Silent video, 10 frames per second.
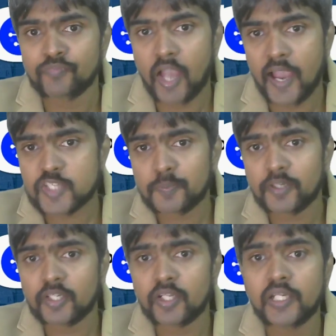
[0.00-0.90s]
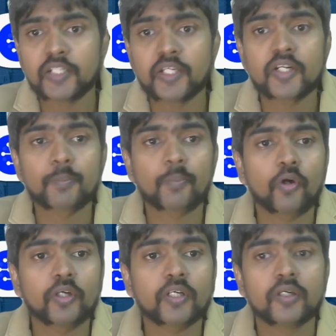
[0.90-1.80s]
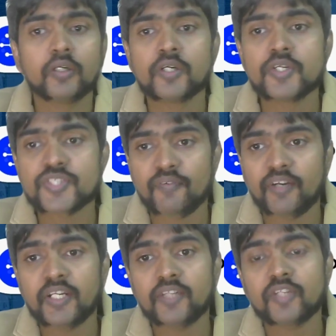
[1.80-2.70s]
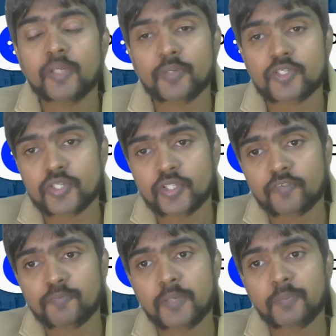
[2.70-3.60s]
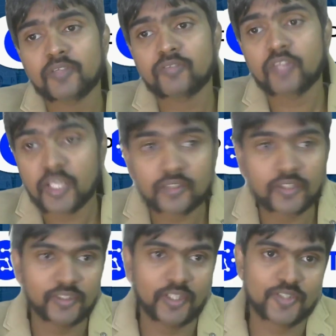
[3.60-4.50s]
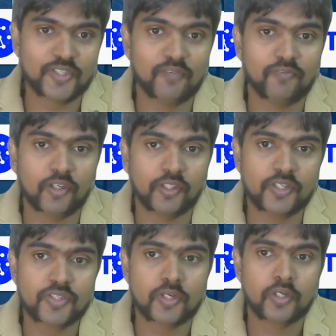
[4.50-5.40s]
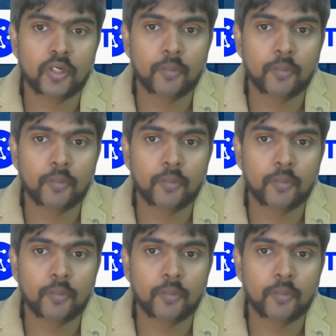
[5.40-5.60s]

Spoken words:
As per a LinkedIn report, 73% of people think that they're self-learners.